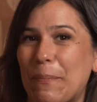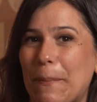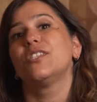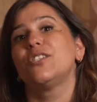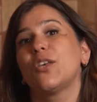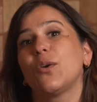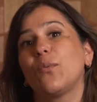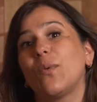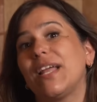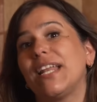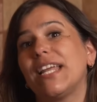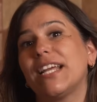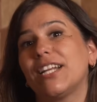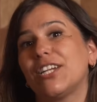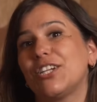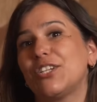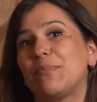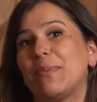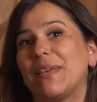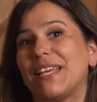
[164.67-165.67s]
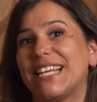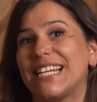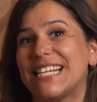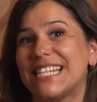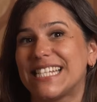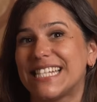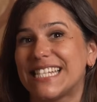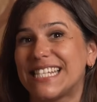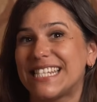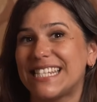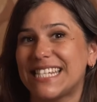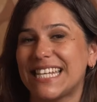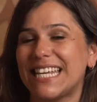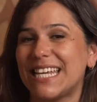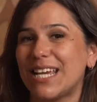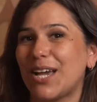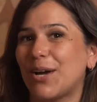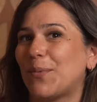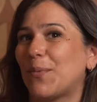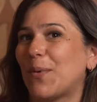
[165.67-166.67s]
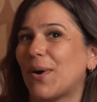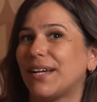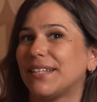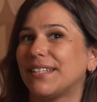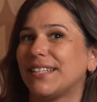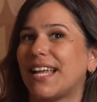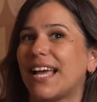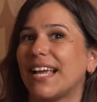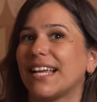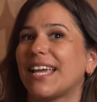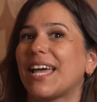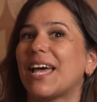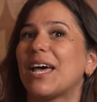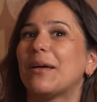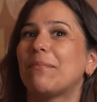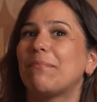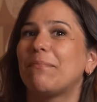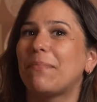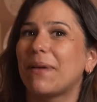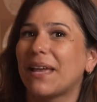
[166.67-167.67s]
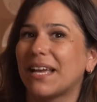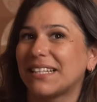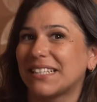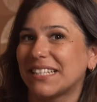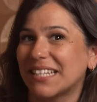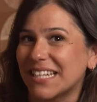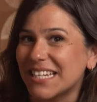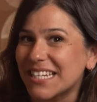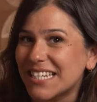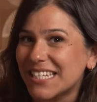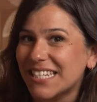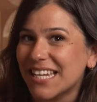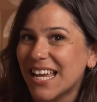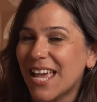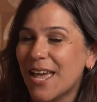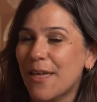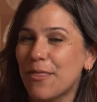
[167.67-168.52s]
So when English speakers see a word like apenas,